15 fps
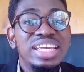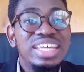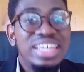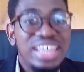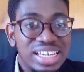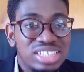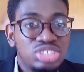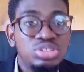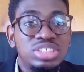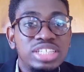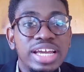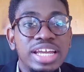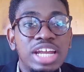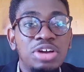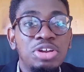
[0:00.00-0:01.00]
yes to
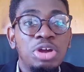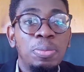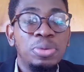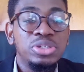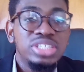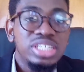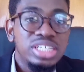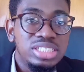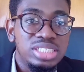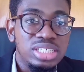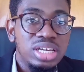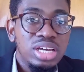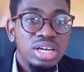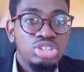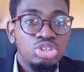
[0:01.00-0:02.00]
checking out the
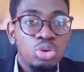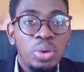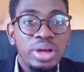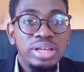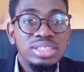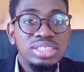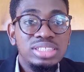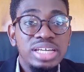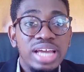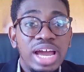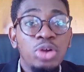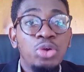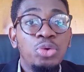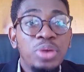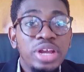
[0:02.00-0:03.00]
opportunity. So once they
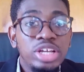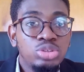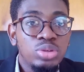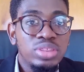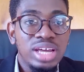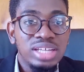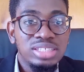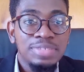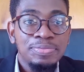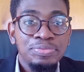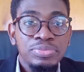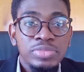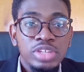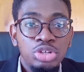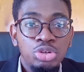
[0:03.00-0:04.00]
agree to that,
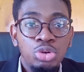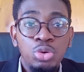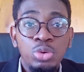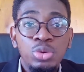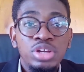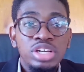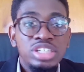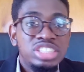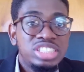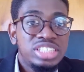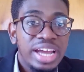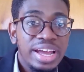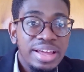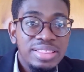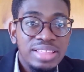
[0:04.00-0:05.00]
you
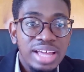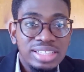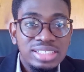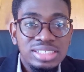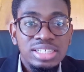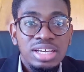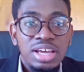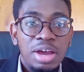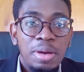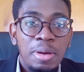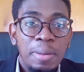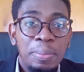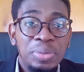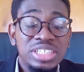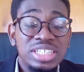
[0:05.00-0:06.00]
share
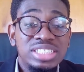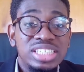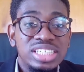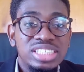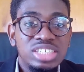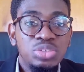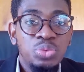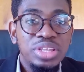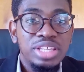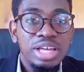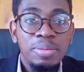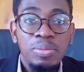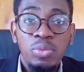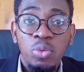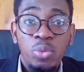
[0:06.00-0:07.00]
that presentation with
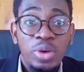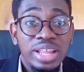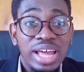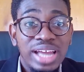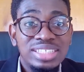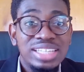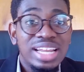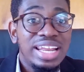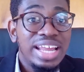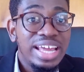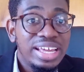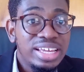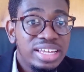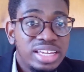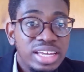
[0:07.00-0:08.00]
them, whether it's a
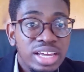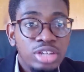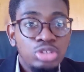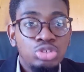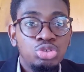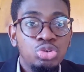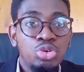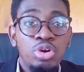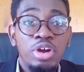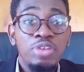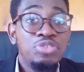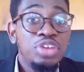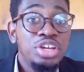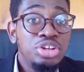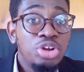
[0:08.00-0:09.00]
link to
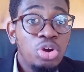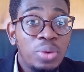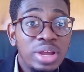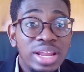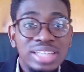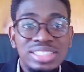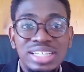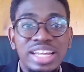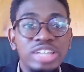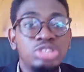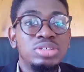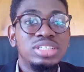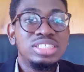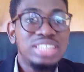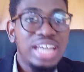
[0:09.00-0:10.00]
a video, whether it's a
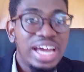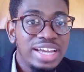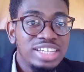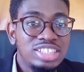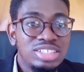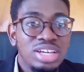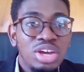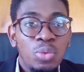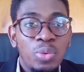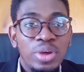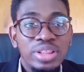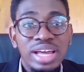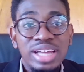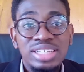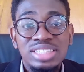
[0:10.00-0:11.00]
link to a site,
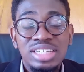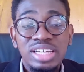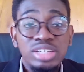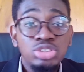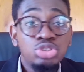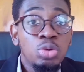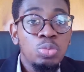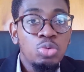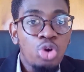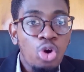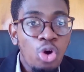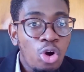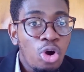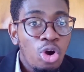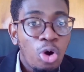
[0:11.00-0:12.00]
whether it's a Zoom
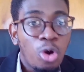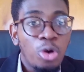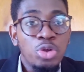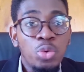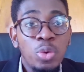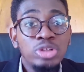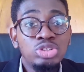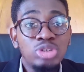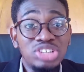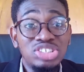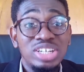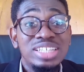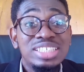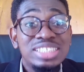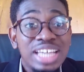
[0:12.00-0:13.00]
call, or you want to
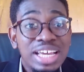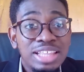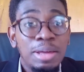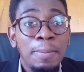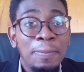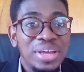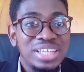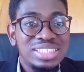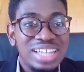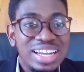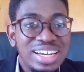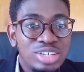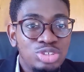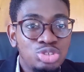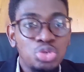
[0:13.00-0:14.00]
actually take them
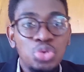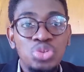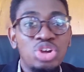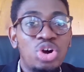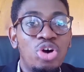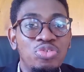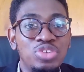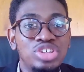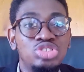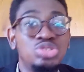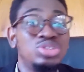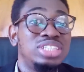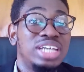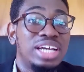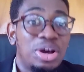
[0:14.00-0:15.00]
personally to the
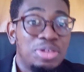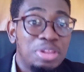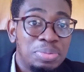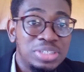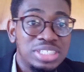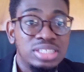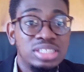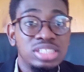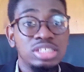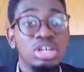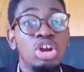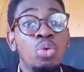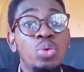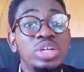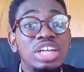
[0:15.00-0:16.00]
office to check out the
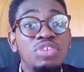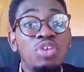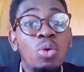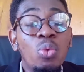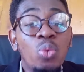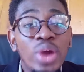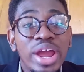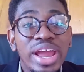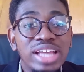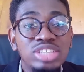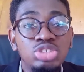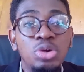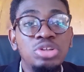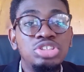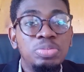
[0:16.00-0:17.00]
presentation. Whichever way
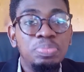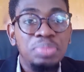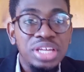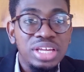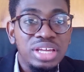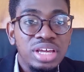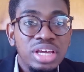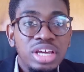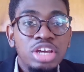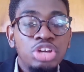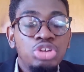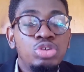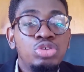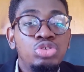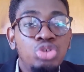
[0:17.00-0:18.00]
it's going to be,
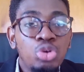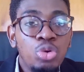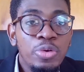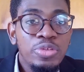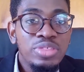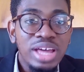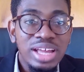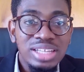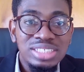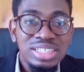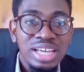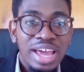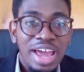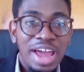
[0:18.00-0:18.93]
you do that